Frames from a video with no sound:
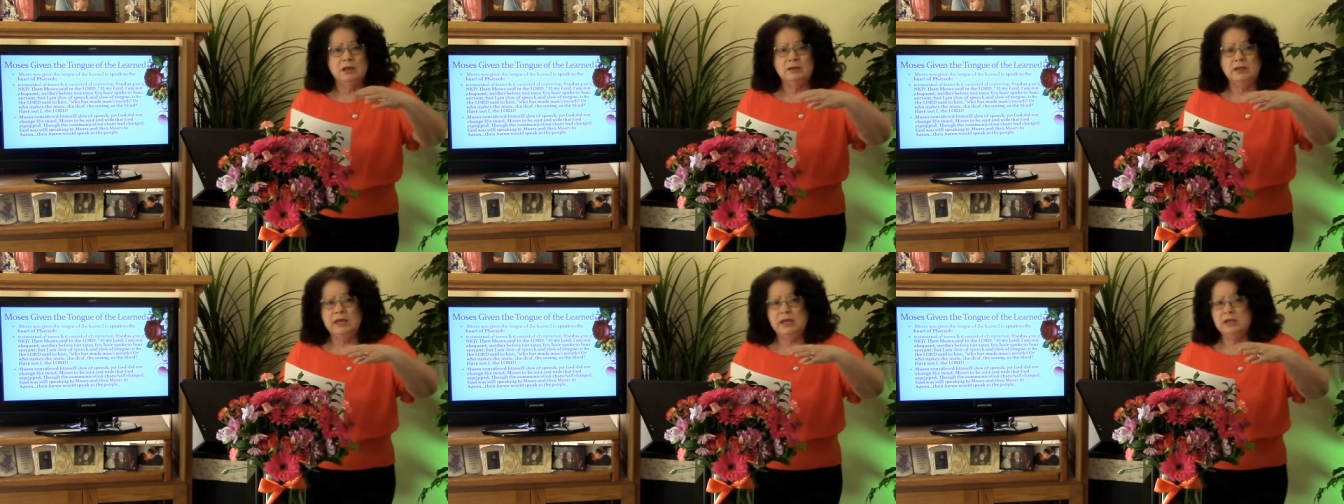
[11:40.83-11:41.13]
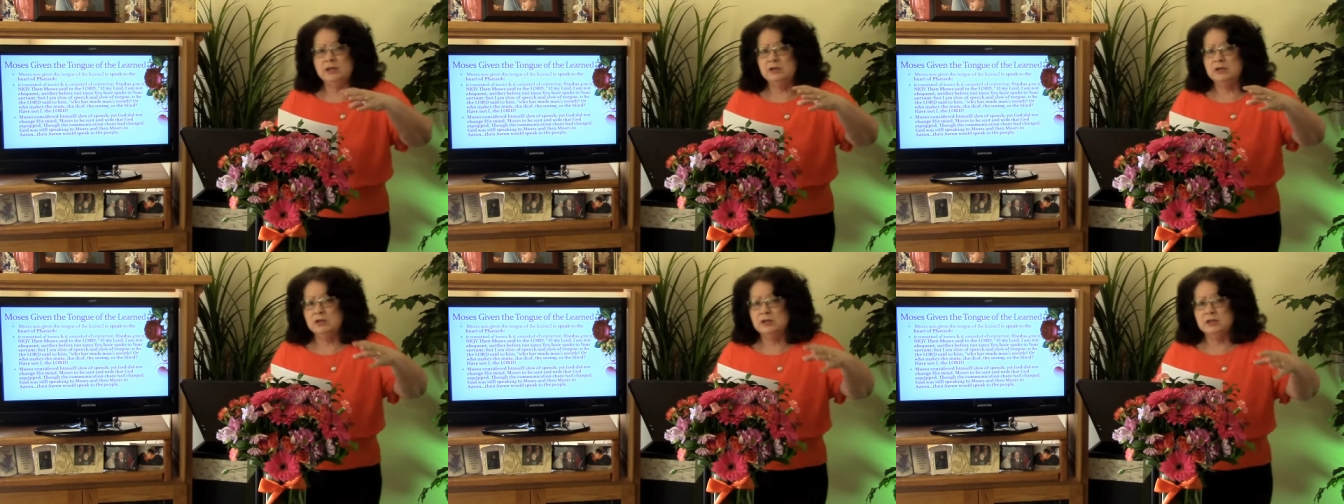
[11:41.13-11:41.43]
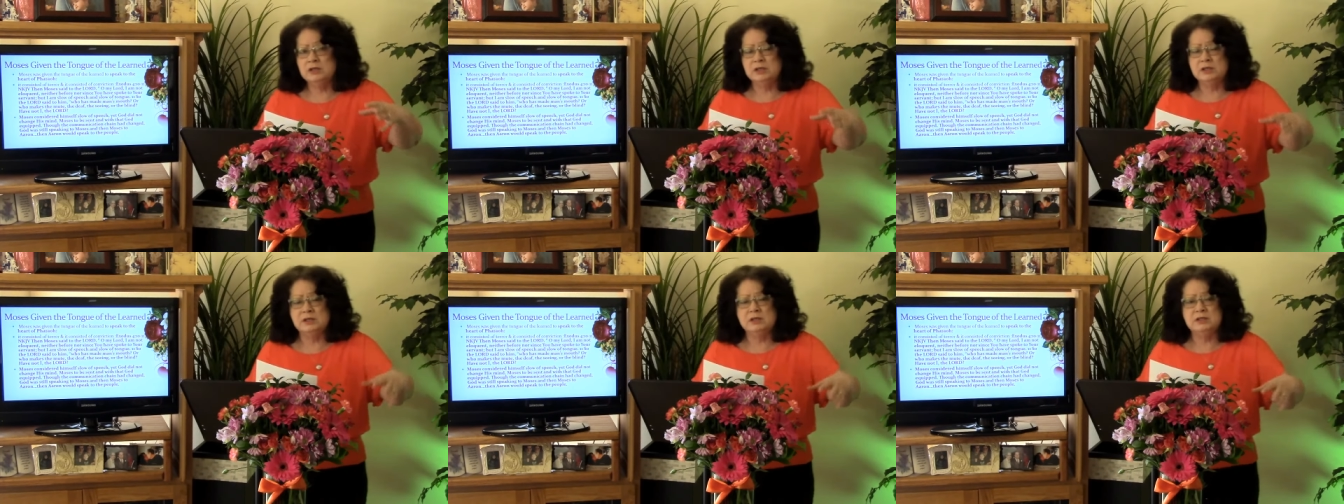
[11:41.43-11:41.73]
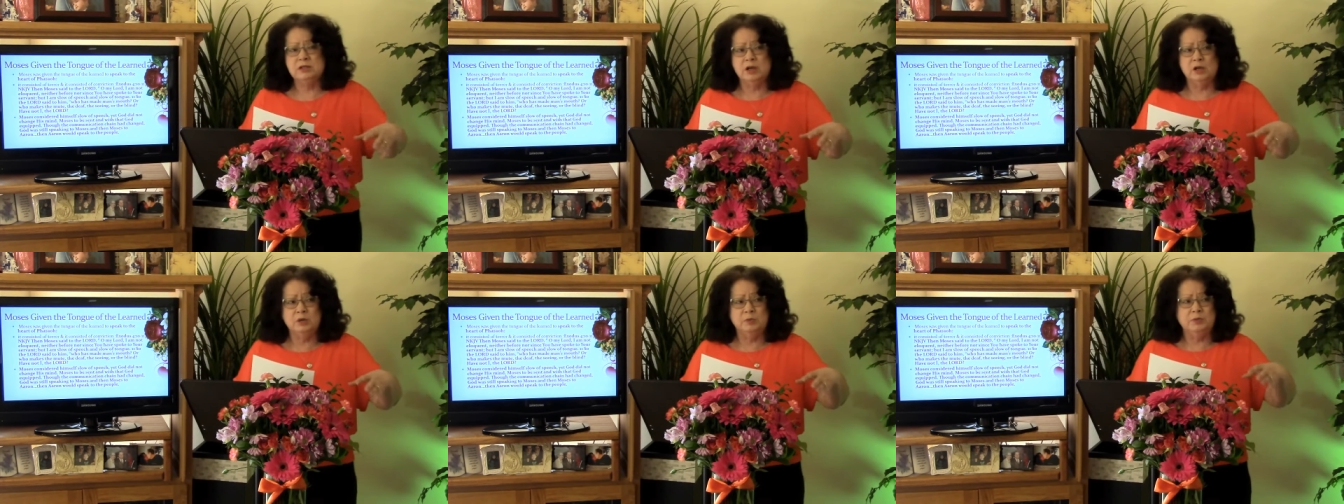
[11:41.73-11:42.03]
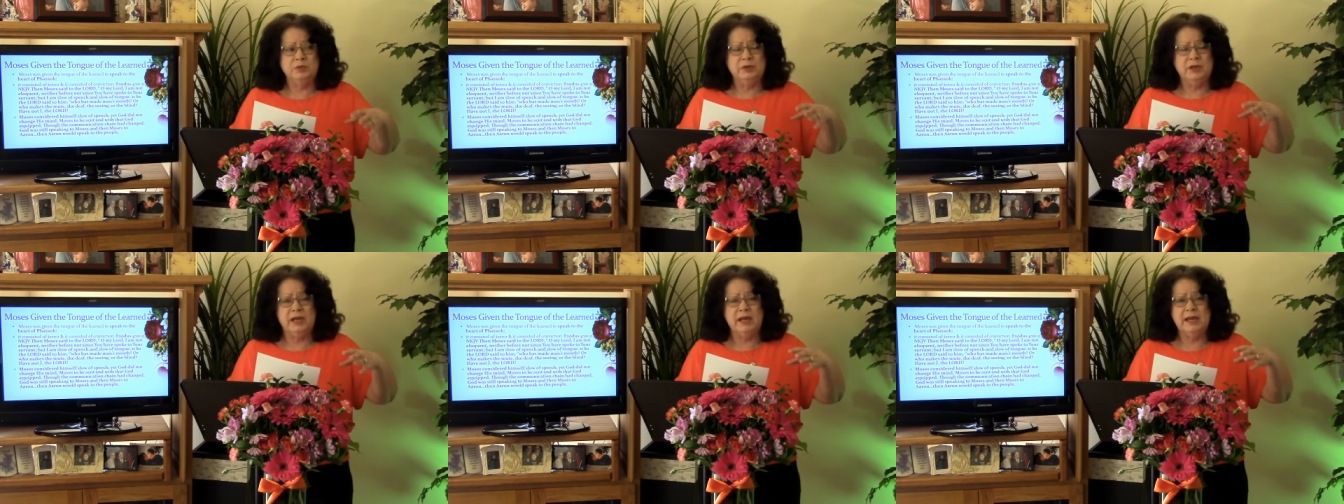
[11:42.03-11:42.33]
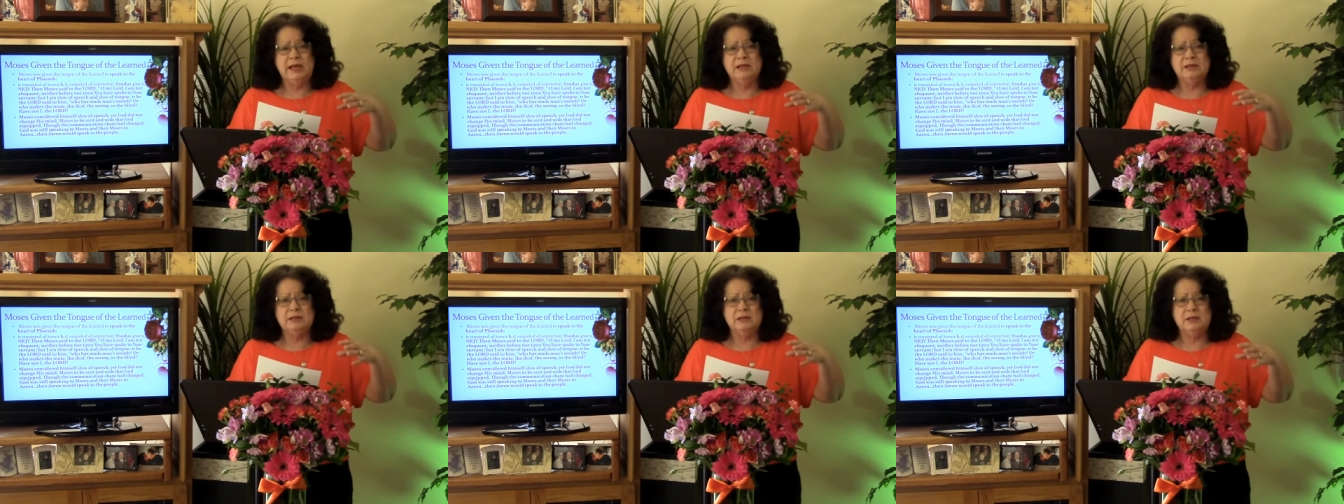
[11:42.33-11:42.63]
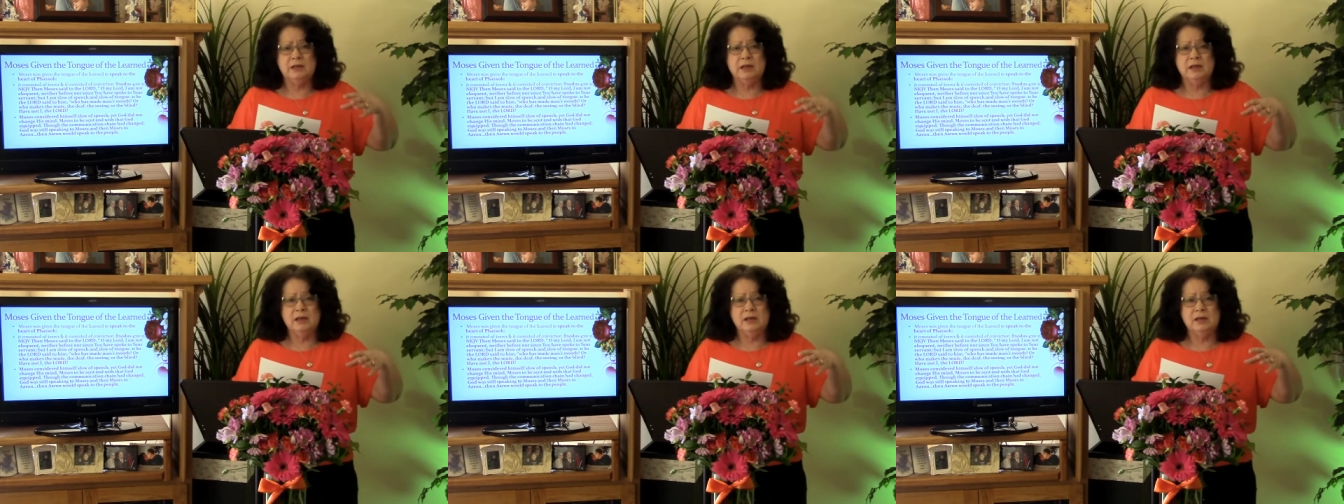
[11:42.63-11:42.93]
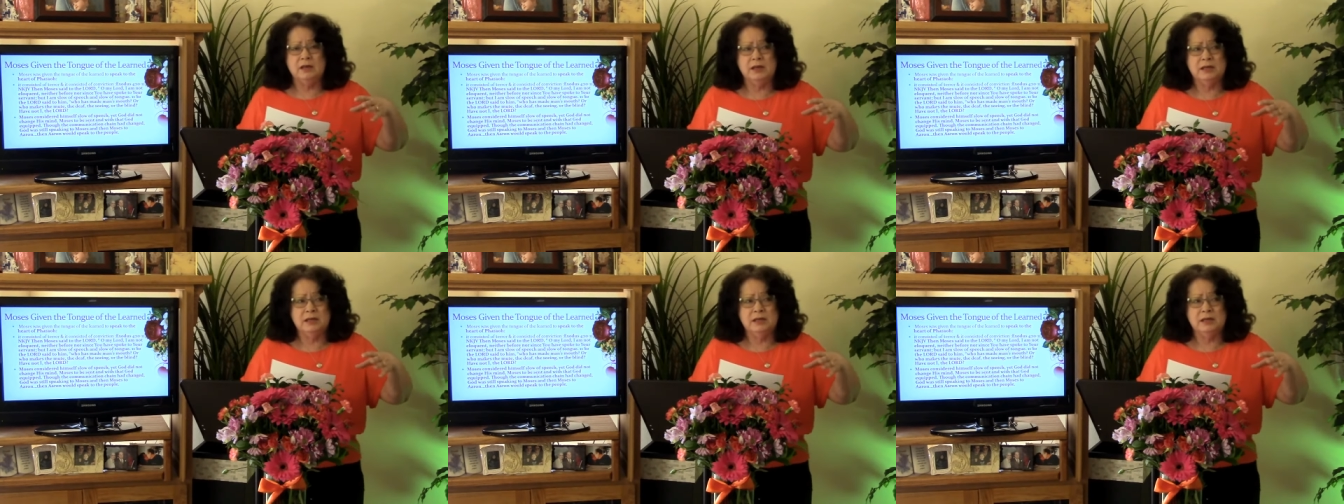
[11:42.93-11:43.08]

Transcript: leaders in certain place, uh,